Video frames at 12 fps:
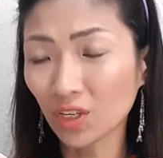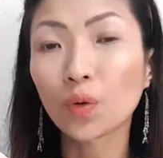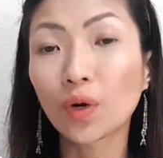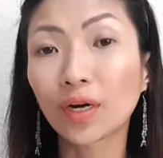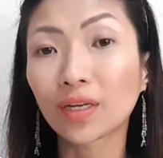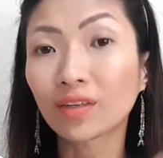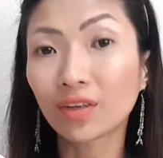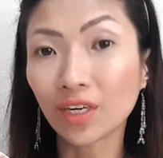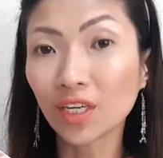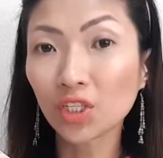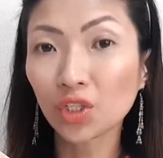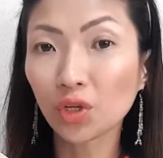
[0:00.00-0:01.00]
You are
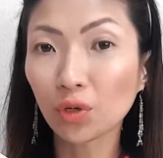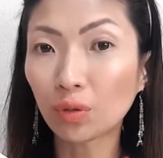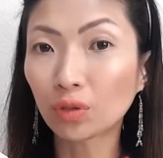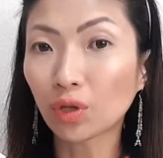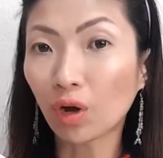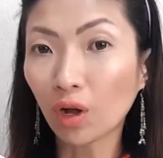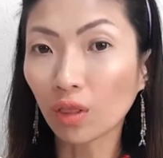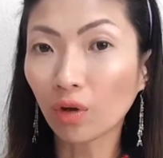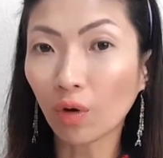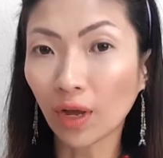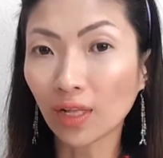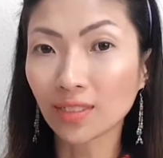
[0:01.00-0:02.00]
encouraged to use all
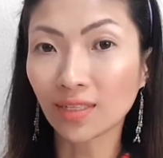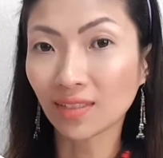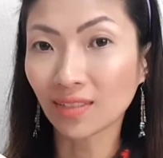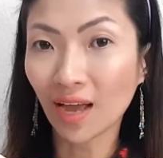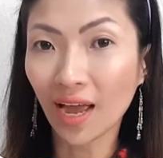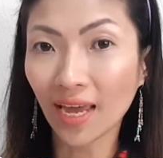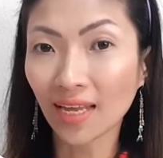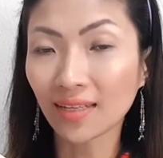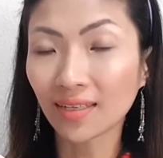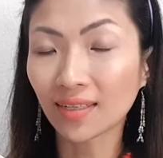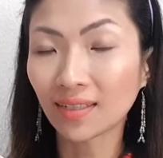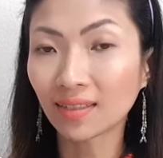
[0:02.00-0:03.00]
the oils inside
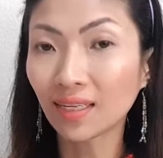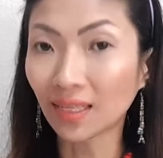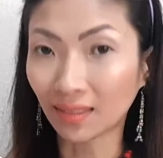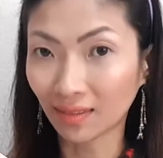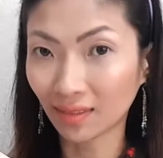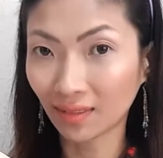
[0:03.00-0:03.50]
neat.